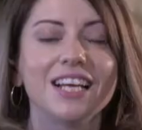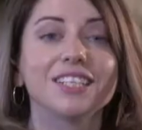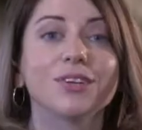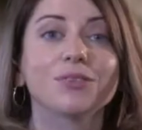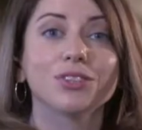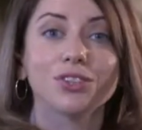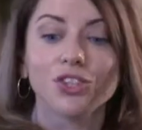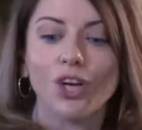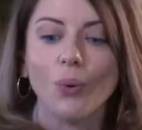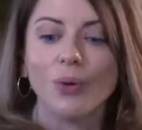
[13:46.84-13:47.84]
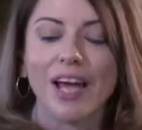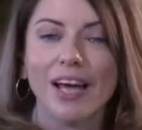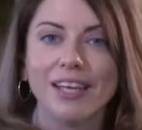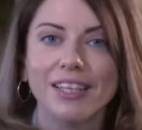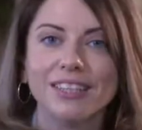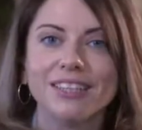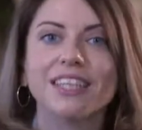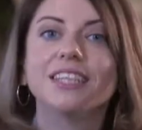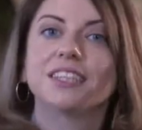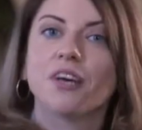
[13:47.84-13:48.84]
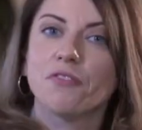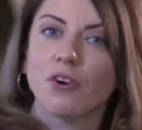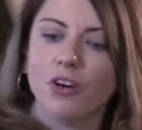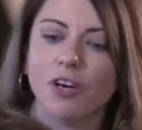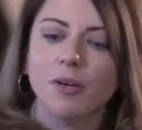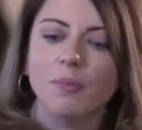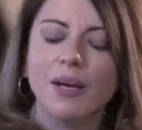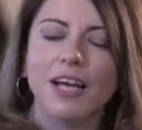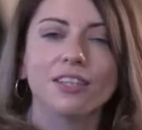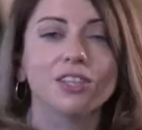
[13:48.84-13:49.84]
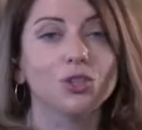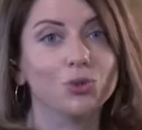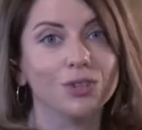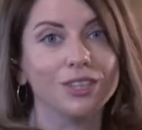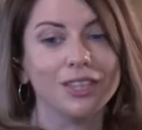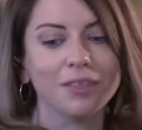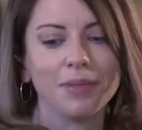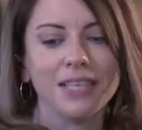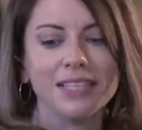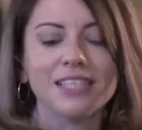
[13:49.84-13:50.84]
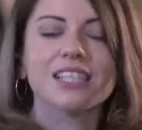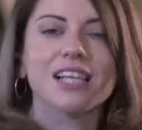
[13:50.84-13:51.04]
So to showcase is a verb, and in Georgian it means